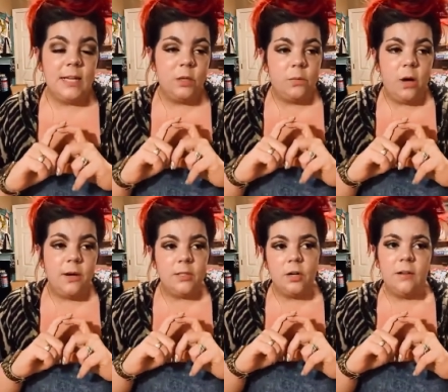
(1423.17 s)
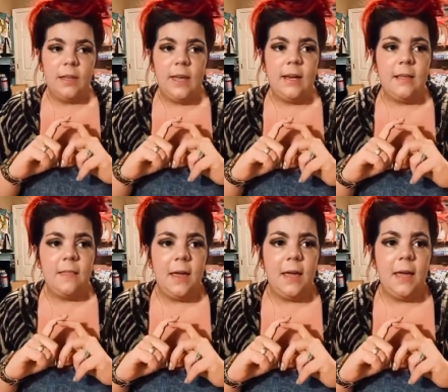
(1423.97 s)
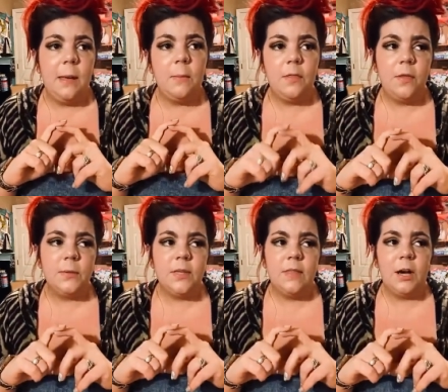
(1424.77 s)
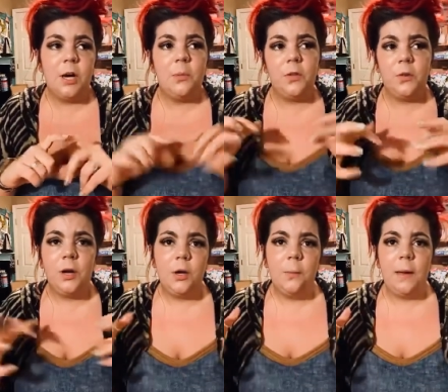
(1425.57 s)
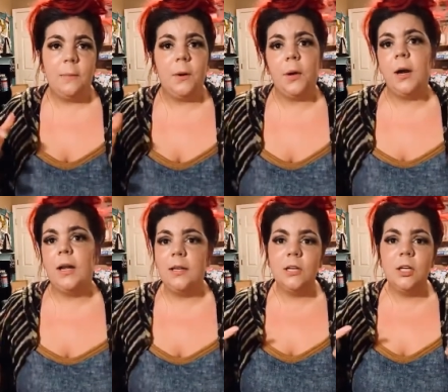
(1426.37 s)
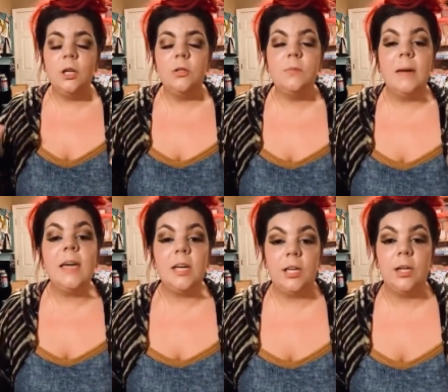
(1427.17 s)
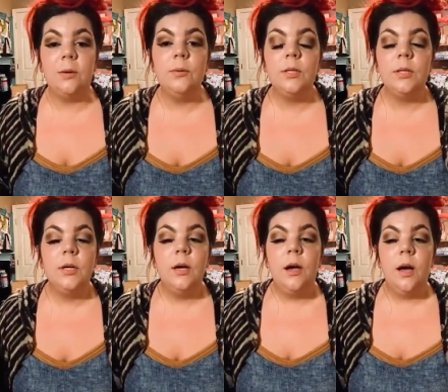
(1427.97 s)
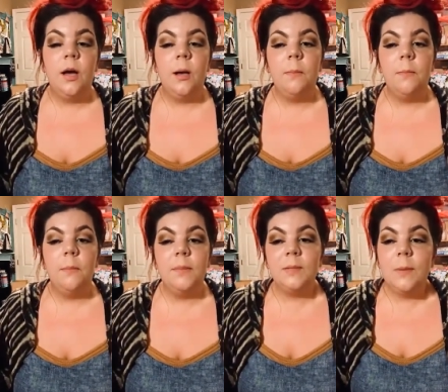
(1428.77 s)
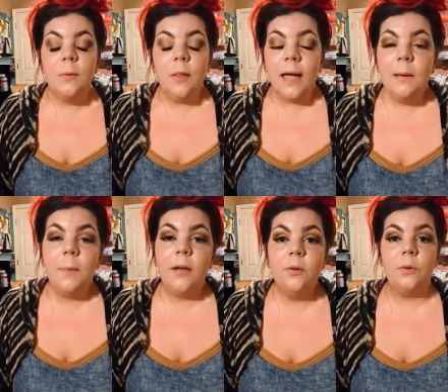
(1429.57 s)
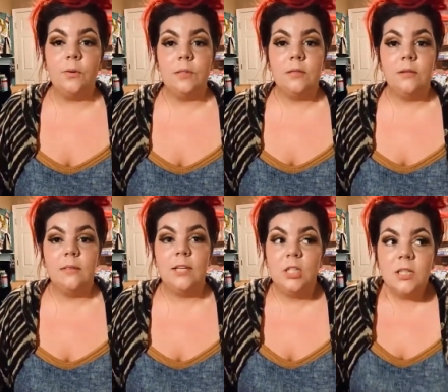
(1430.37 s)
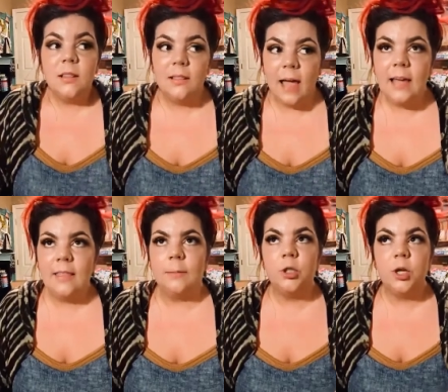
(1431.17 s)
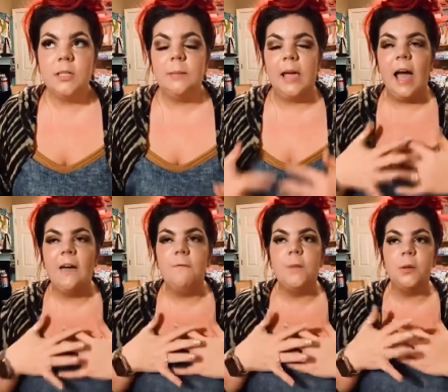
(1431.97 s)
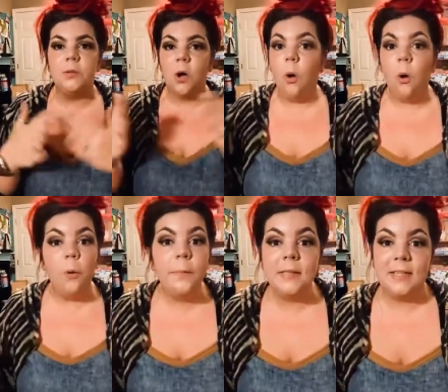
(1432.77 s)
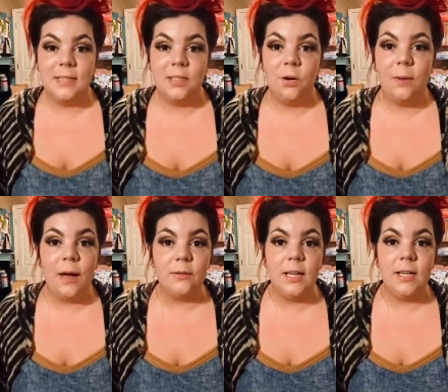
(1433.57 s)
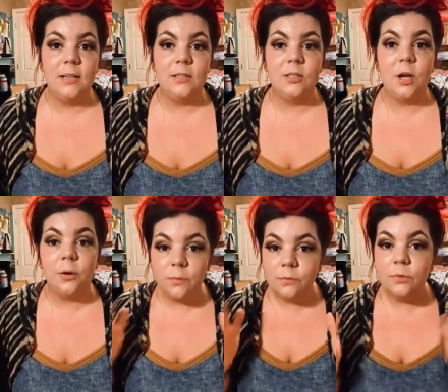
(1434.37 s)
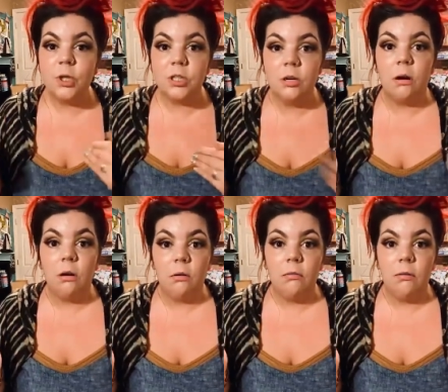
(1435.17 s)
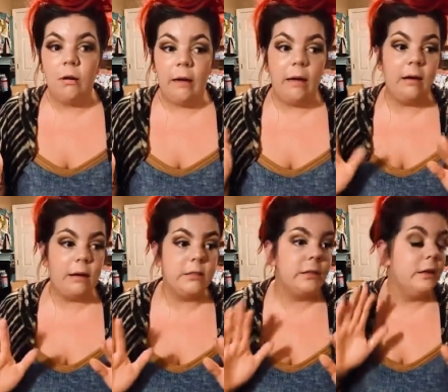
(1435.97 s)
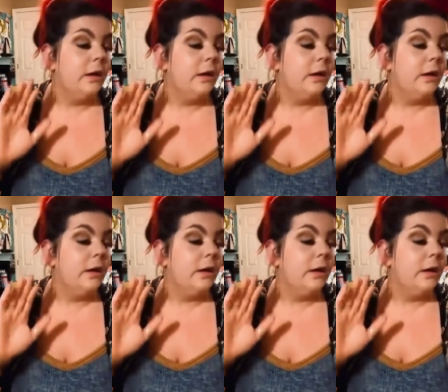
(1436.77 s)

that don't cost hardly anything and put those in there with crinkle paper, and you know, just make it cute, because people like bundles. They just like them. Trust me, I've built a whole business around it, so trust your girl. Okay, I got you.